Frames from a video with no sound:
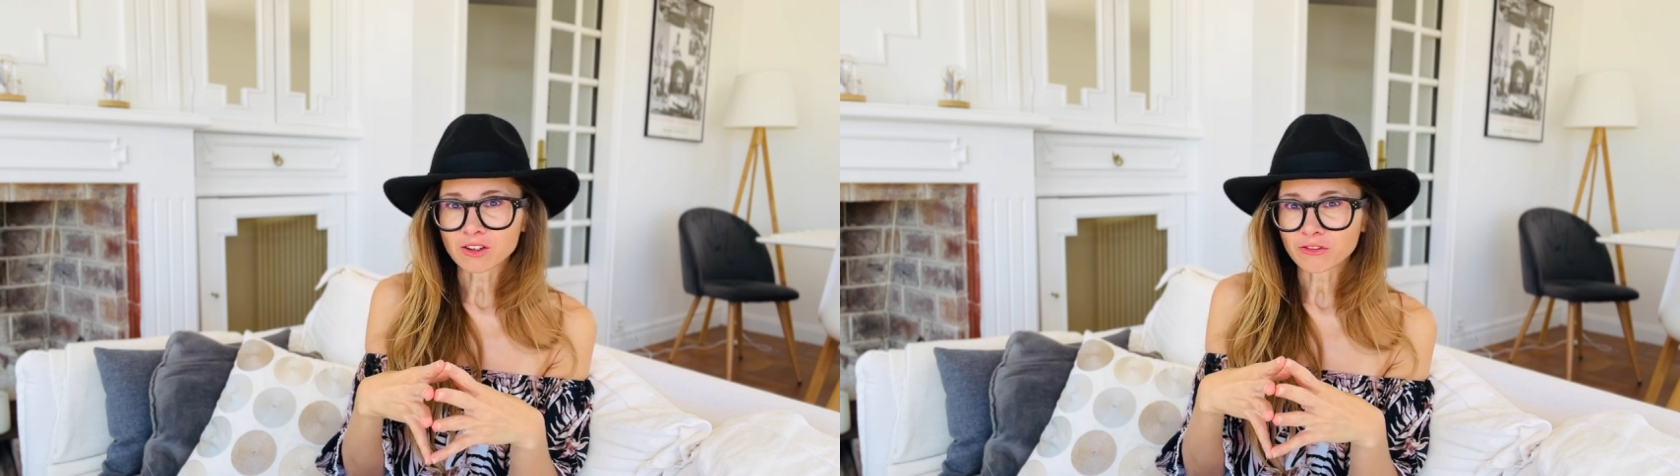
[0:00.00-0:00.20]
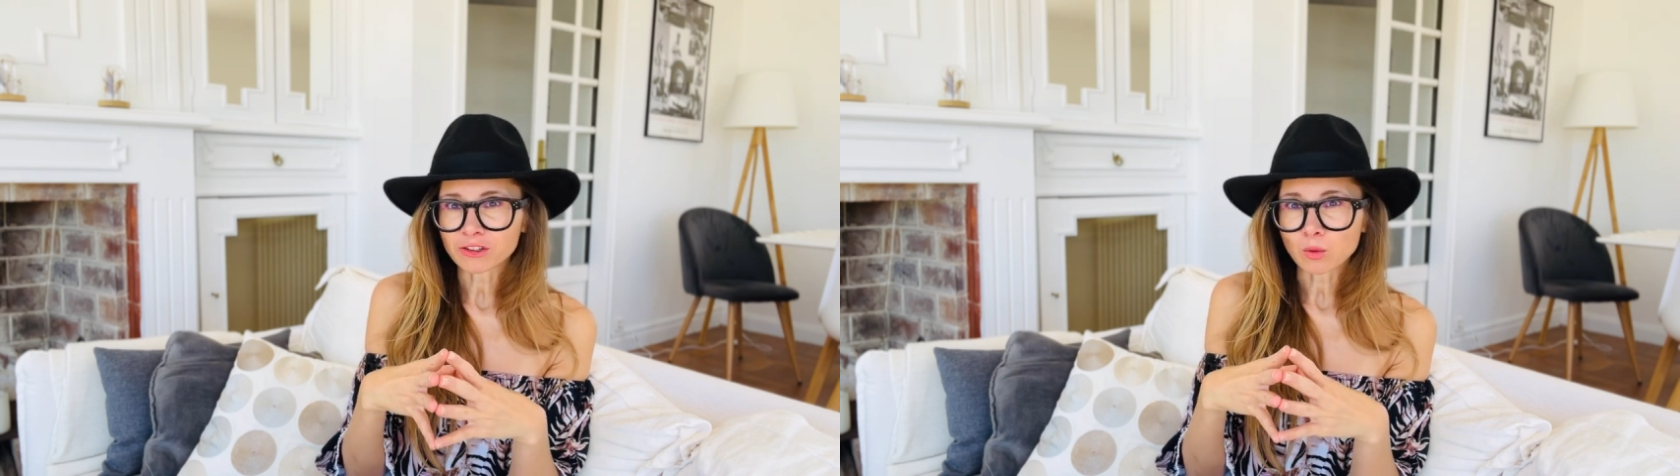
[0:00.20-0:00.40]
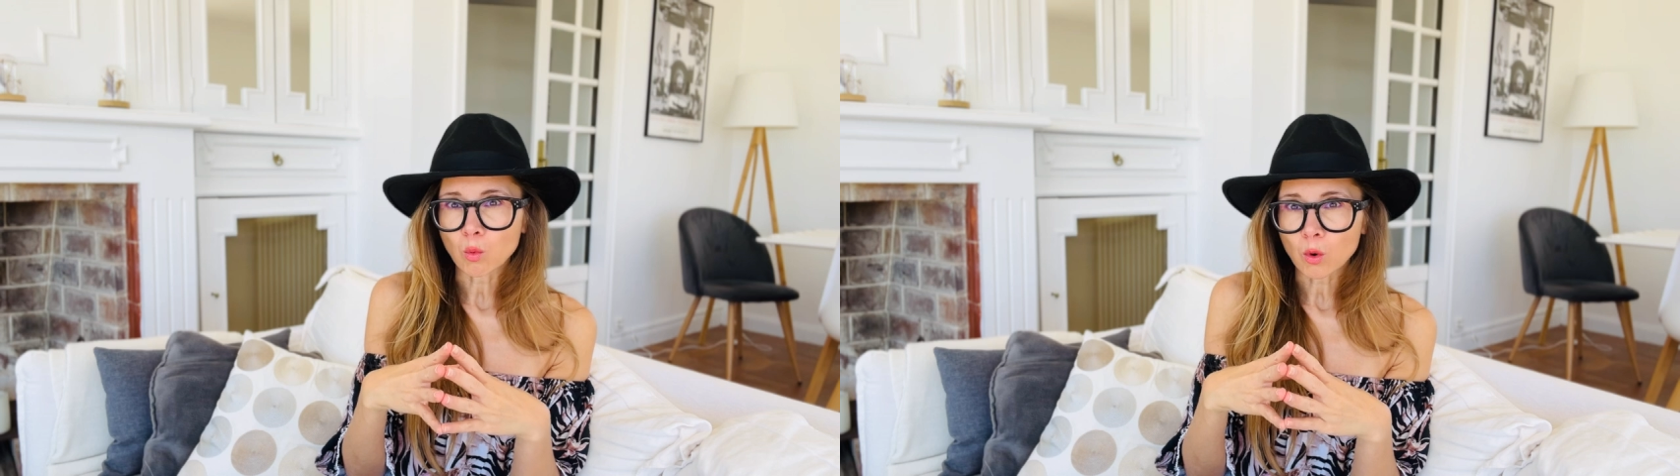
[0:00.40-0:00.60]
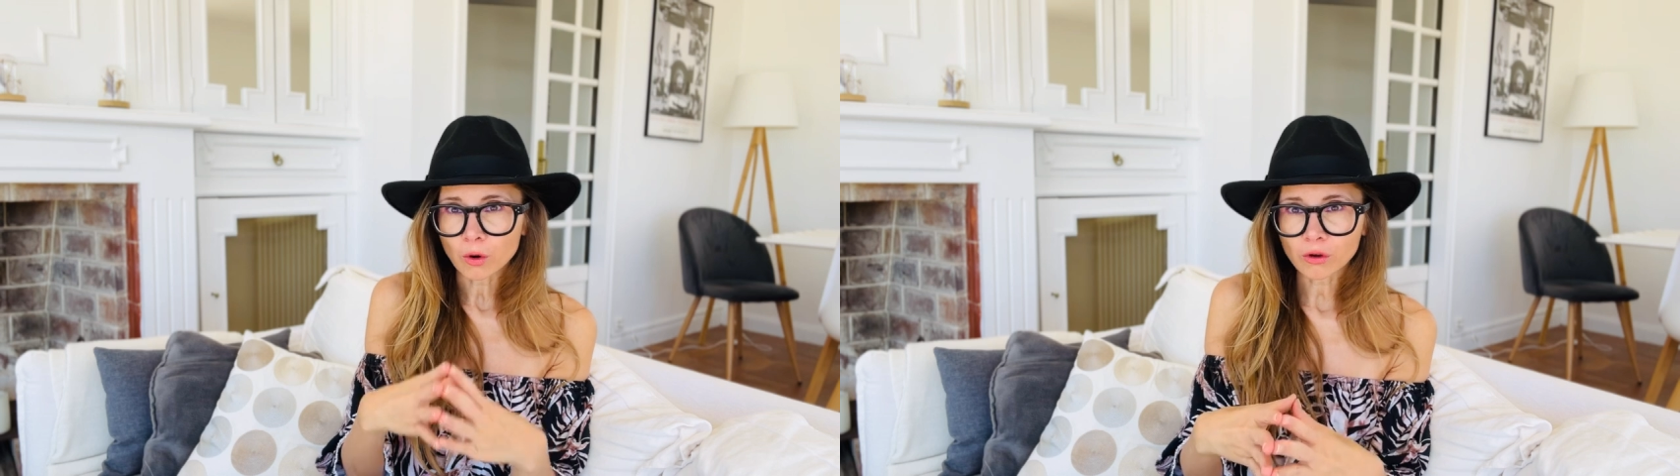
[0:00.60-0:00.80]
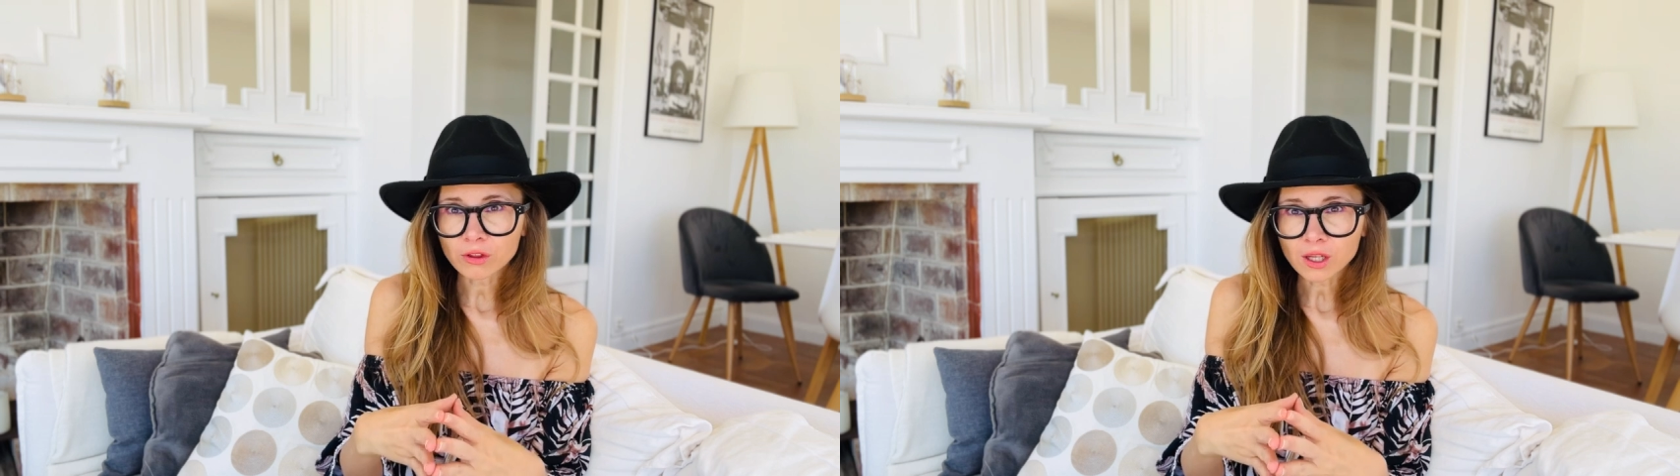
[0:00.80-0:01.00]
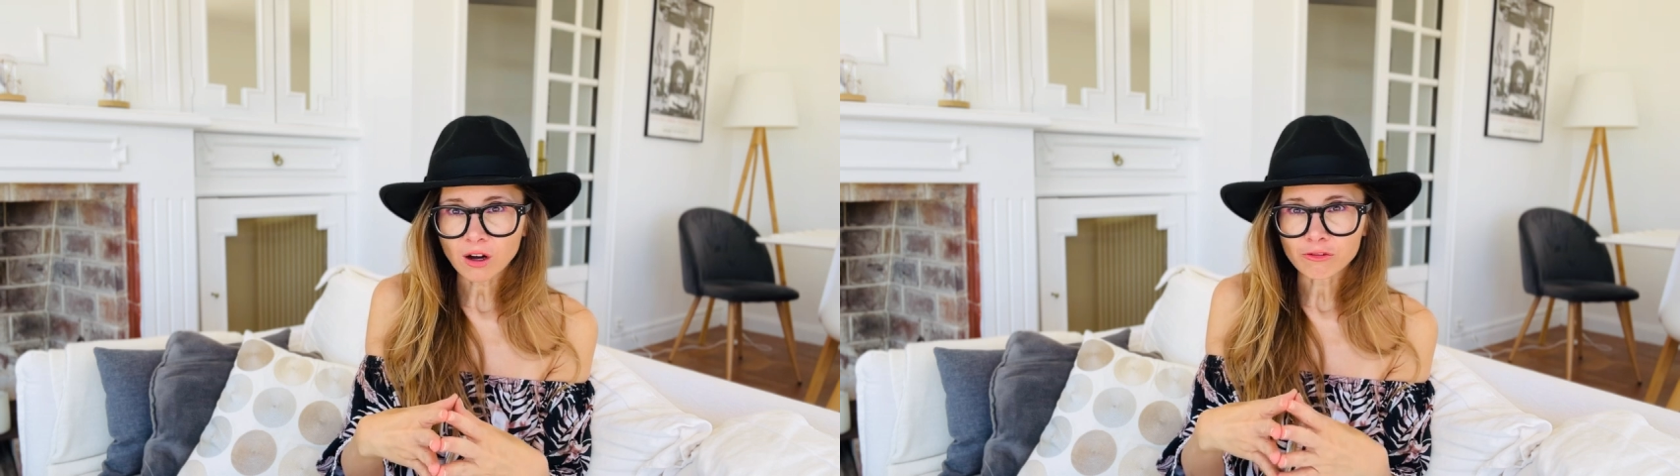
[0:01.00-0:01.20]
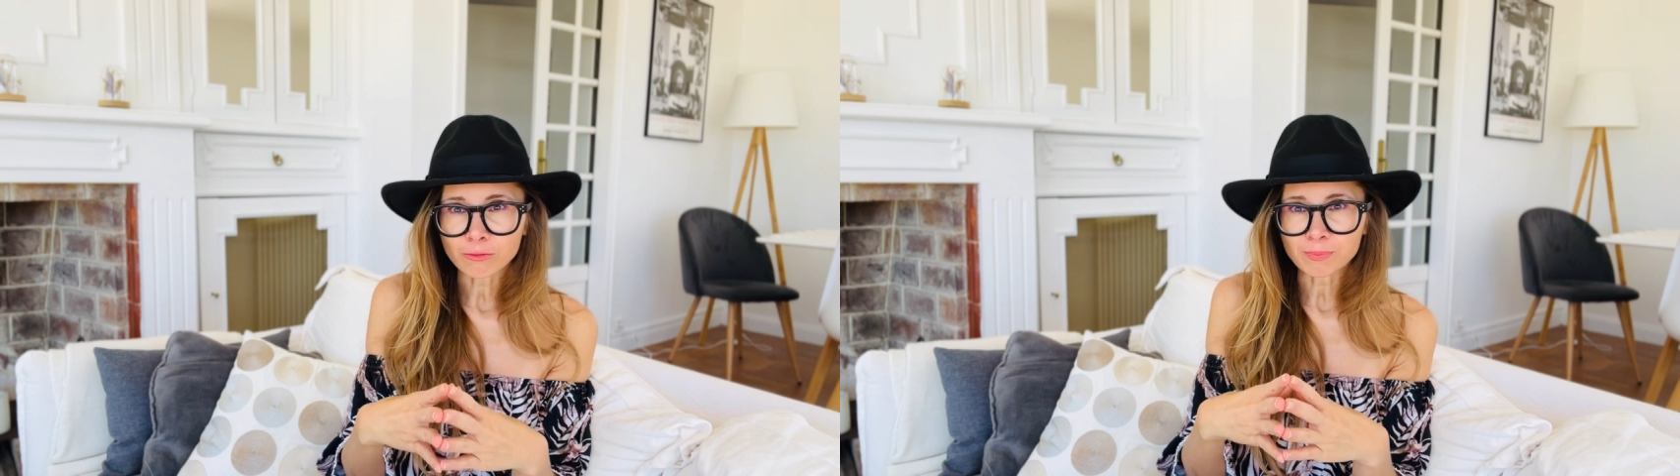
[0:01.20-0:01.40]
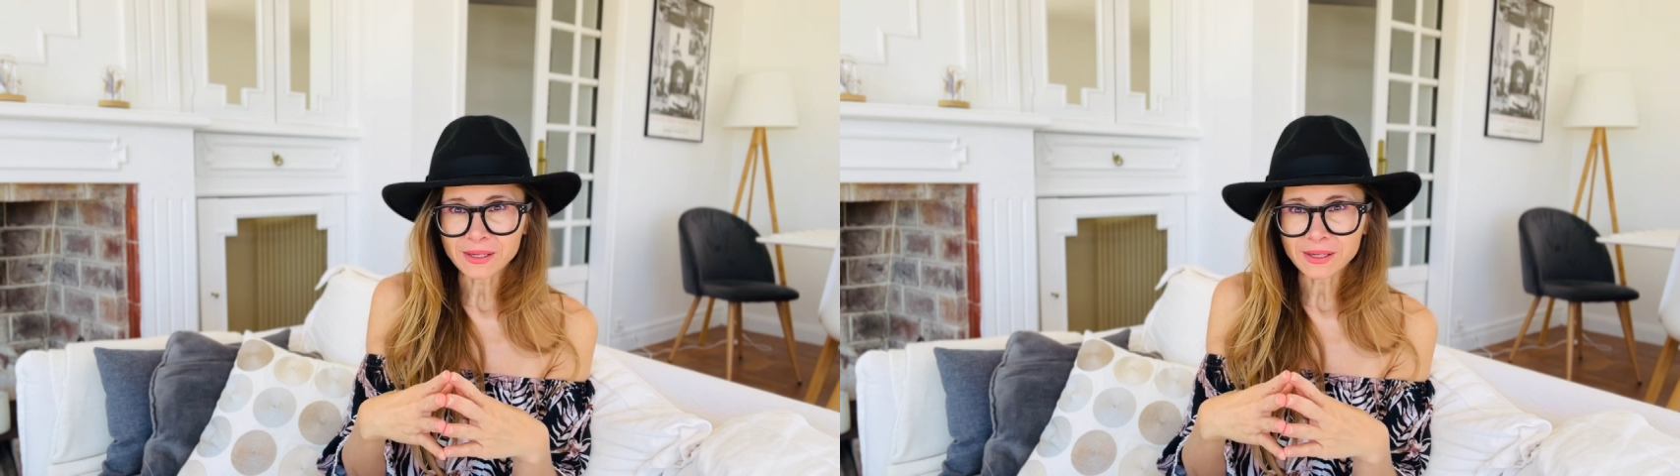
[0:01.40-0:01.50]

not feel worthy of